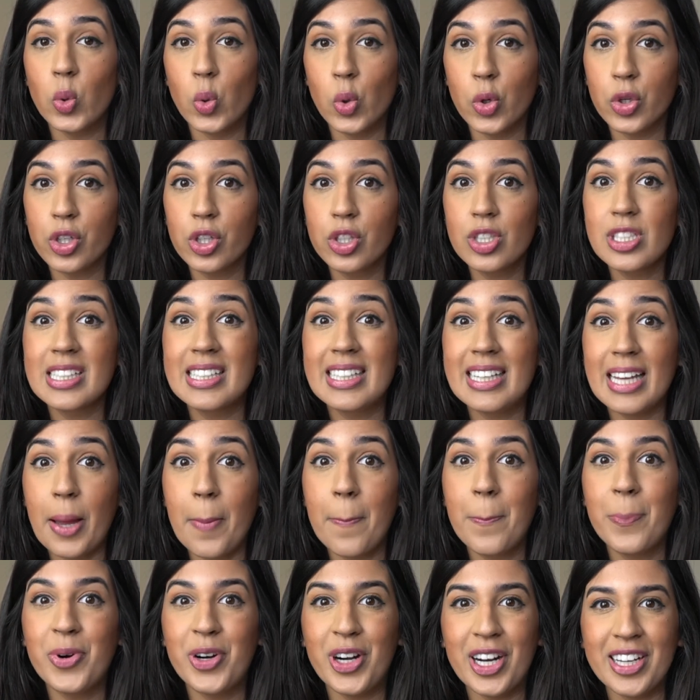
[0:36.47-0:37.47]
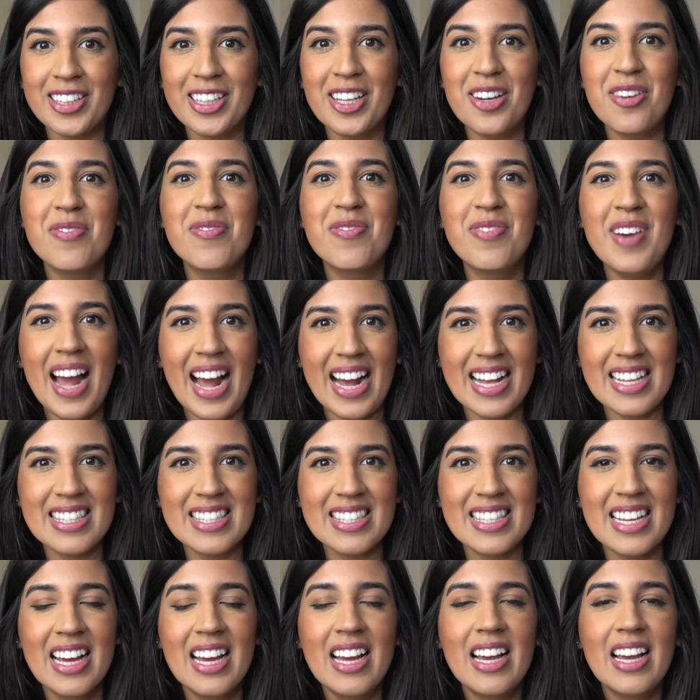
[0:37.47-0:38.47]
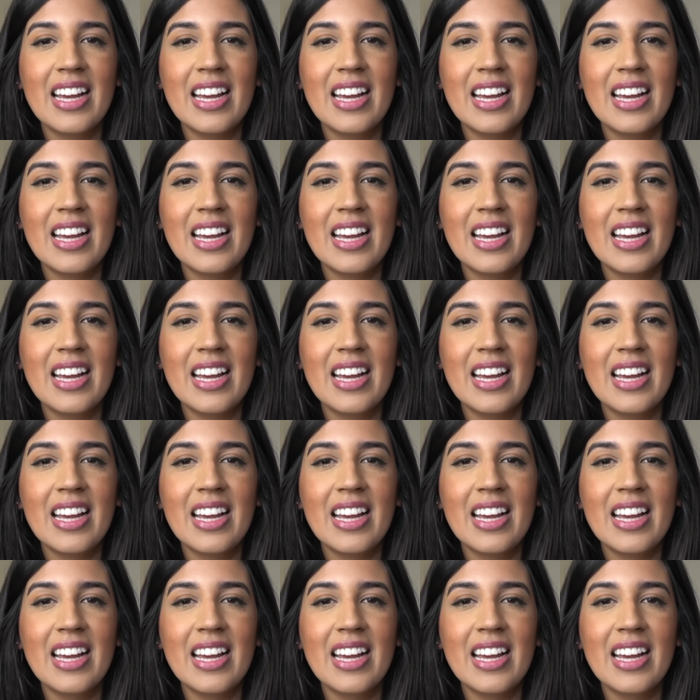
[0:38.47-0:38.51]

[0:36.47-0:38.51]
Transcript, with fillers: order to get pregnant fast.